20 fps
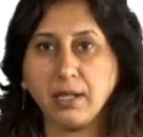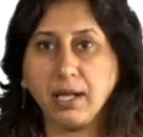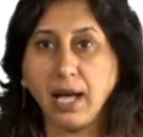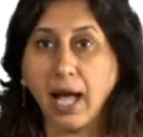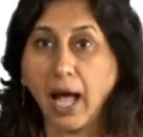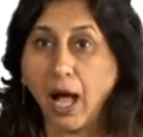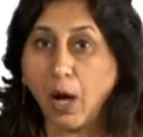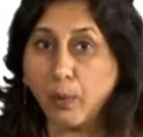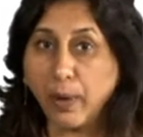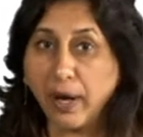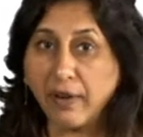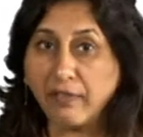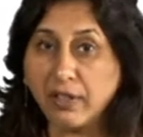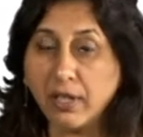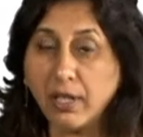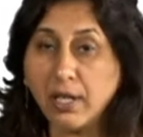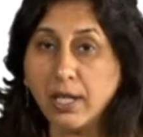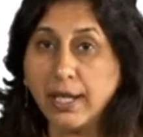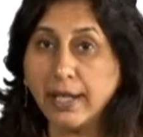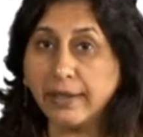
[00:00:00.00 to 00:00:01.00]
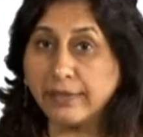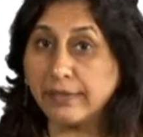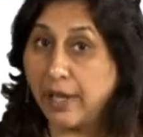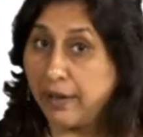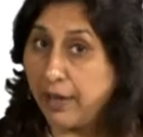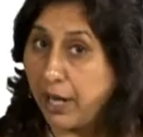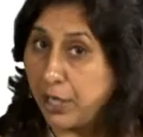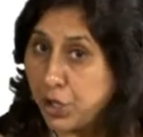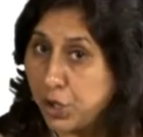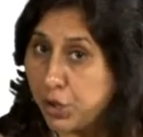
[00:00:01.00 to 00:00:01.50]
However,
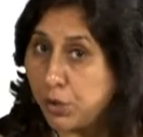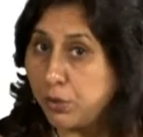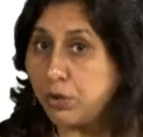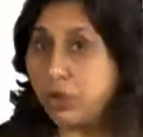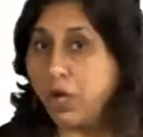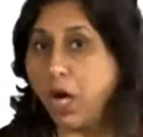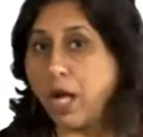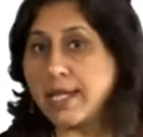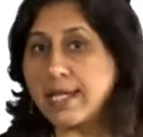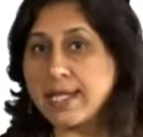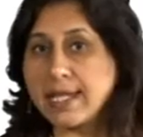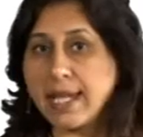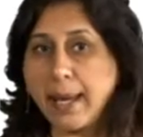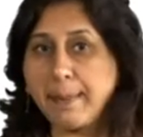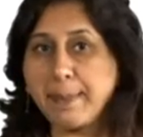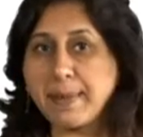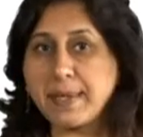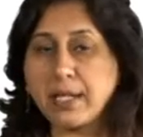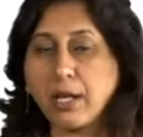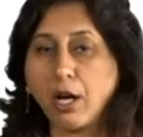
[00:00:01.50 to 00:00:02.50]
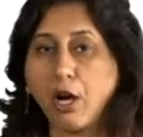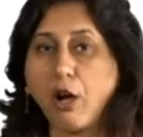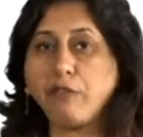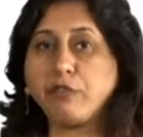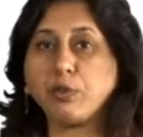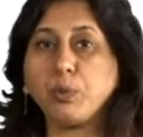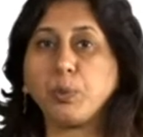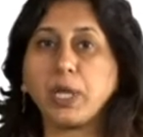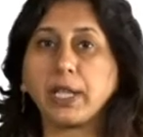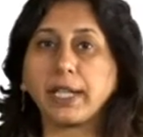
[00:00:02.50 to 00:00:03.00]
there are two concepts
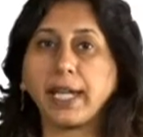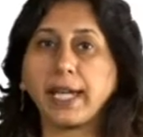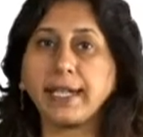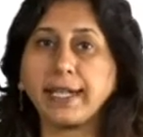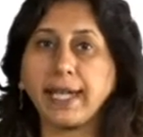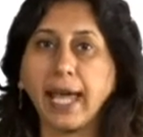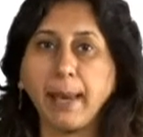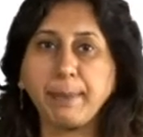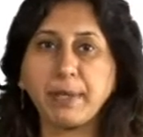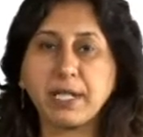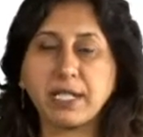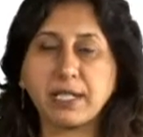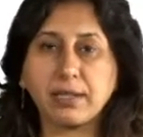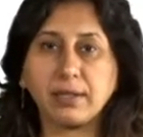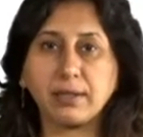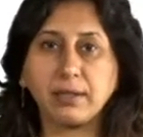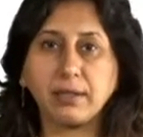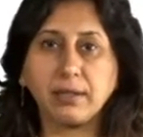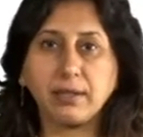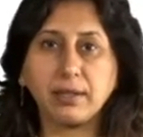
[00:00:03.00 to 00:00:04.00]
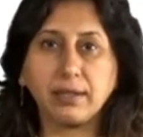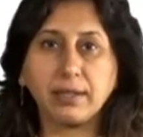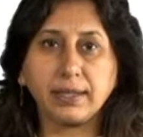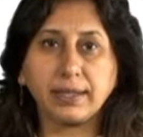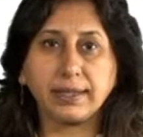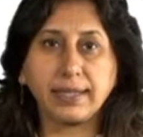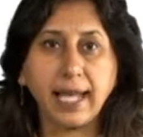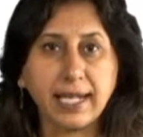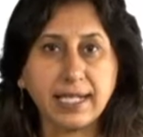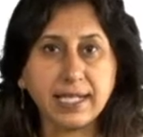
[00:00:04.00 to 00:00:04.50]
of working capital,
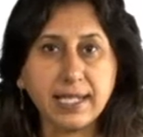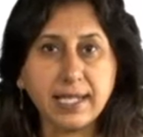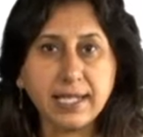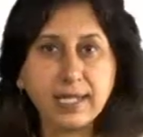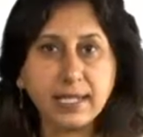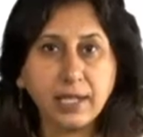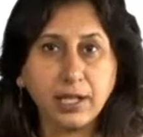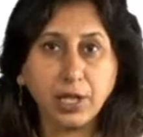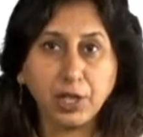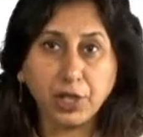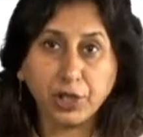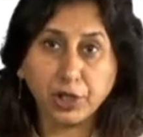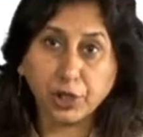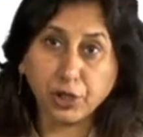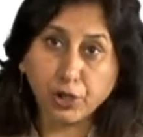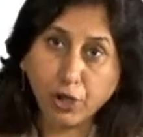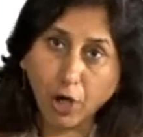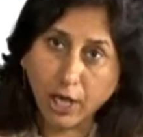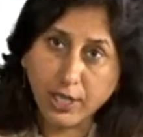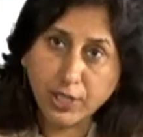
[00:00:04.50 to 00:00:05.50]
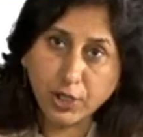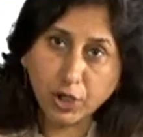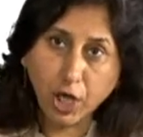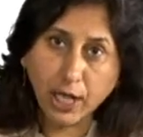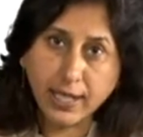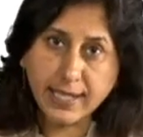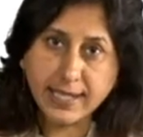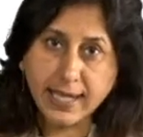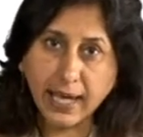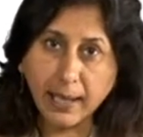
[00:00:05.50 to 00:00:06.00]
that is, gross
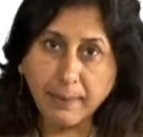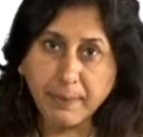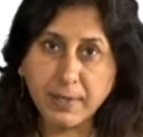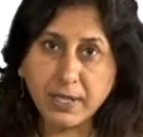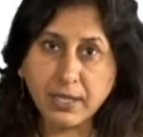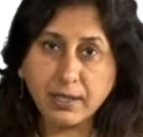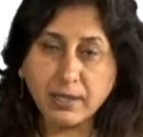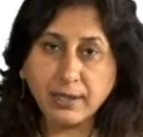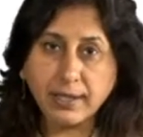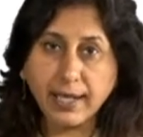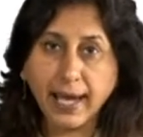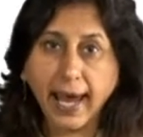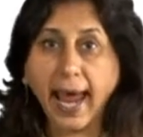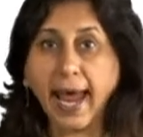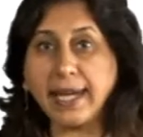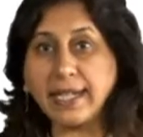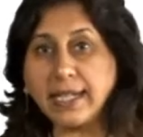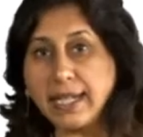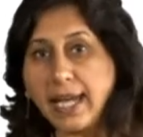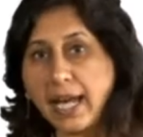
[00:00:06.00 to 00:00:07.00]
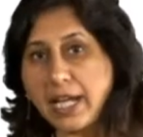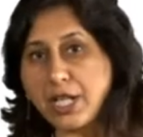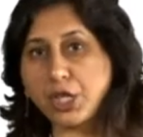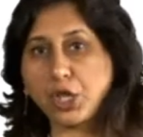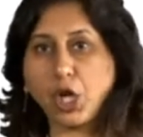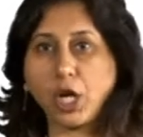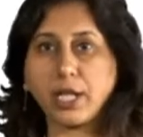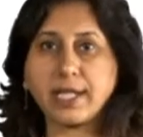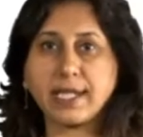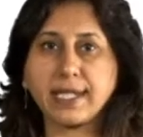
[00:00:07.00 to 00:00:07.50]
concept and net
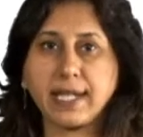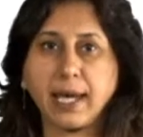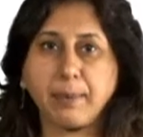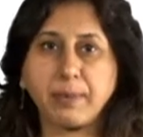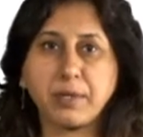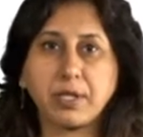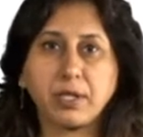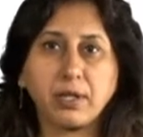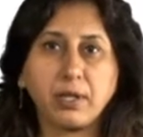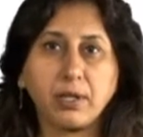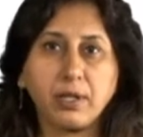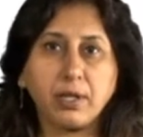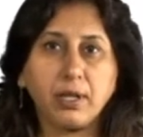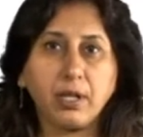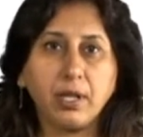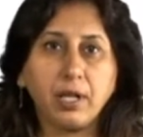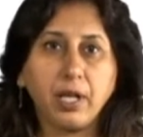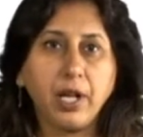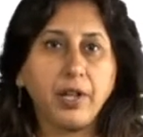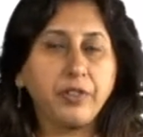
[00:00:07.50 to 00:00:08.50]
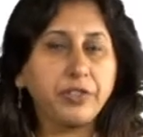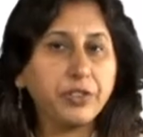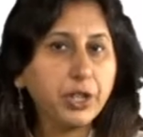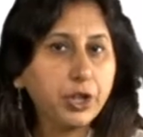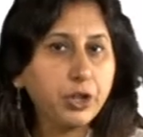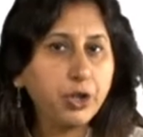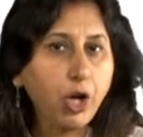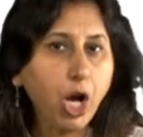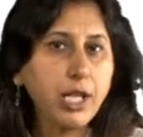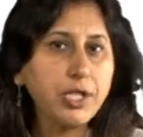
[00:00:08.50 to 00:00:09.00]
concept. The
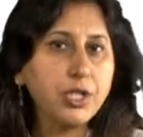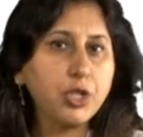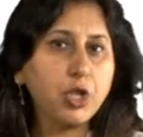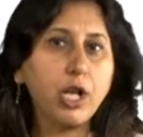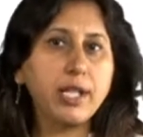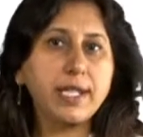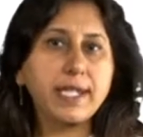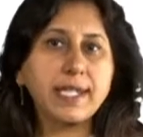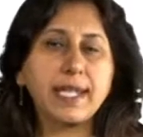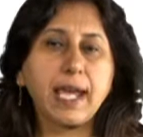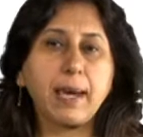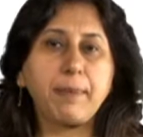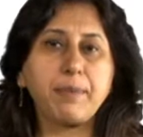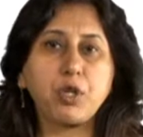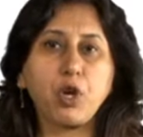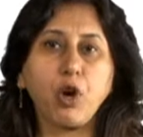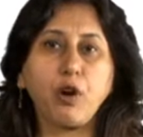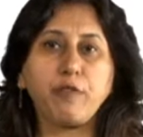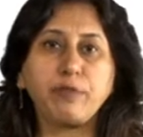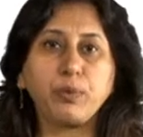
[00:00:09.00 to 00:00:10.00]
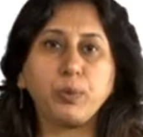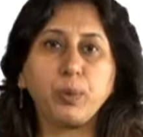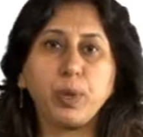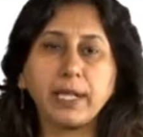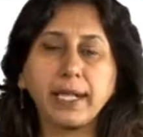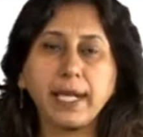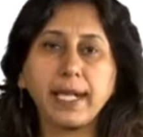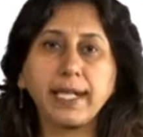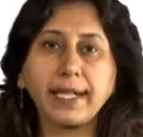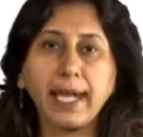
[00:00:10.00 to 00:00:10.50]
gross concept of
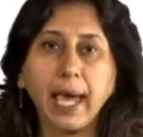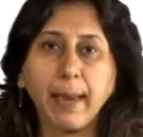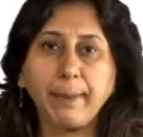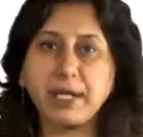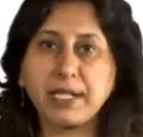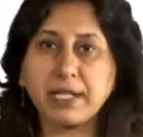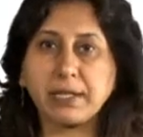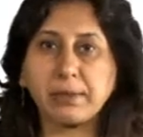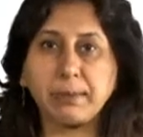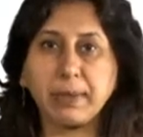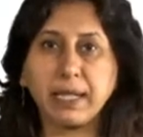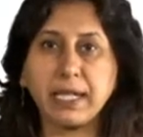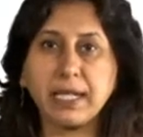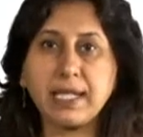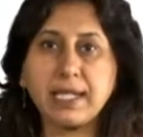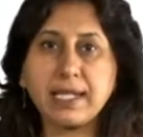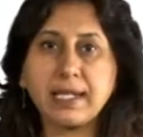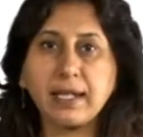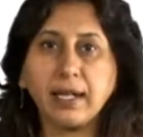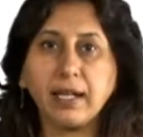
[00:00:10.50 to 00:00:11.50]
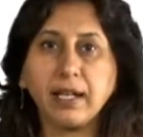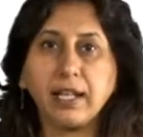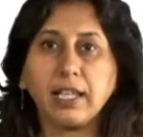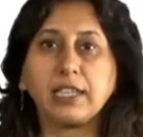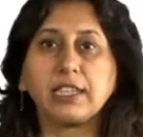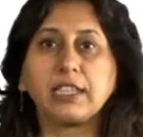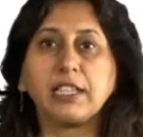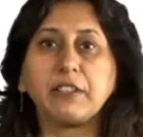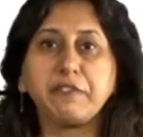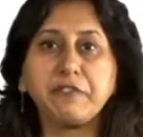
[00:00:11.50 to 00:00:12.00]
working capital means
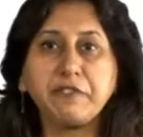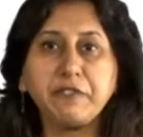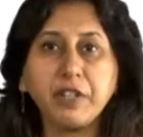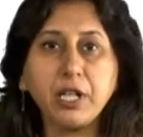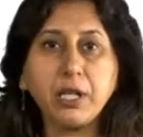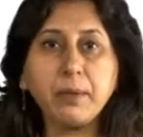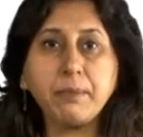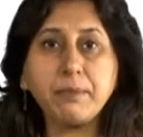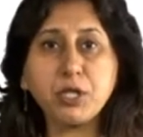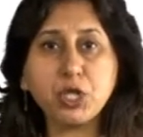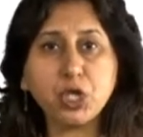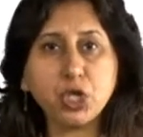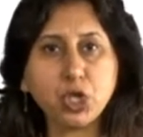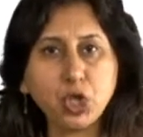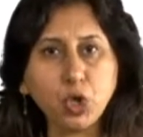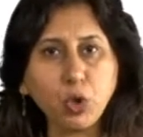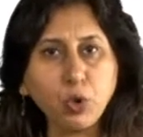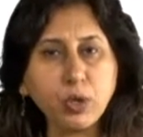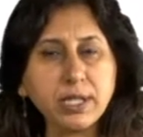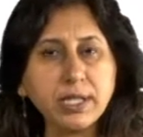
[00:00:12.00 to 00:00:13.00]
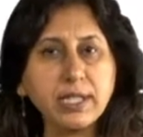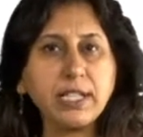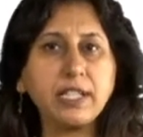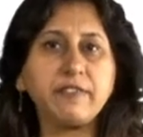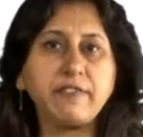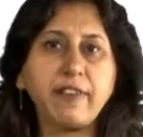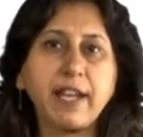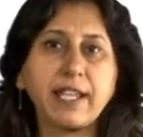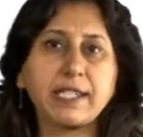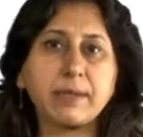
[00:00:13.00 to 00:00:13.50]
the firm's total
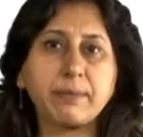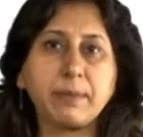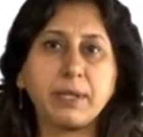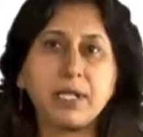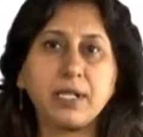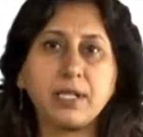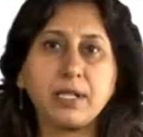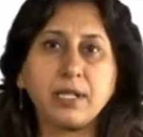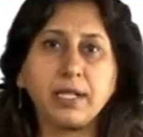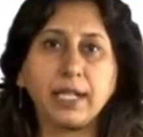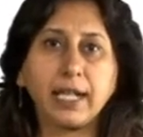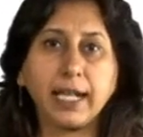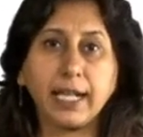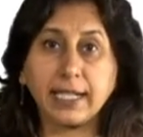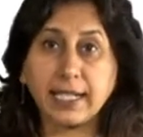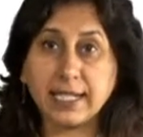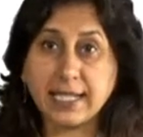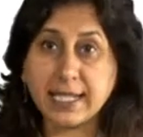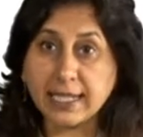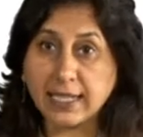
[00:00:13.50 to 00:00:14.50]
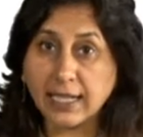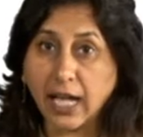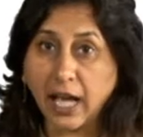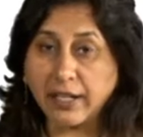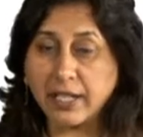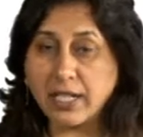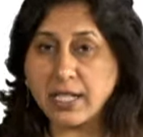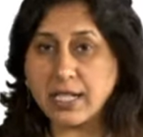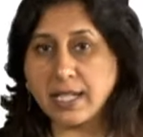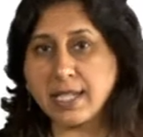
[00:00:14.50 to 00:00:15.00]
investment in its
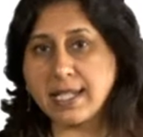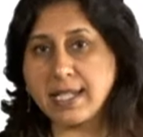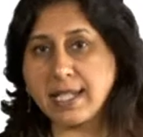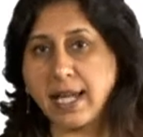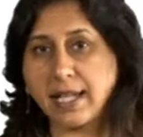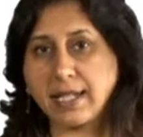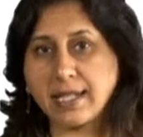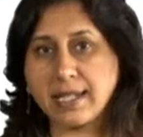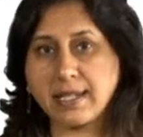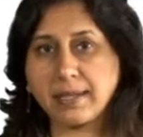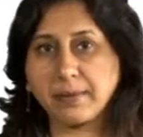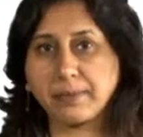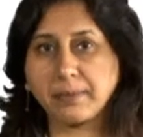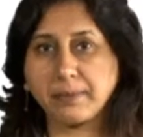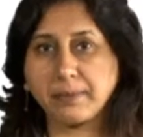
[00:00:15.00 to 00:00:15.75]
current assets.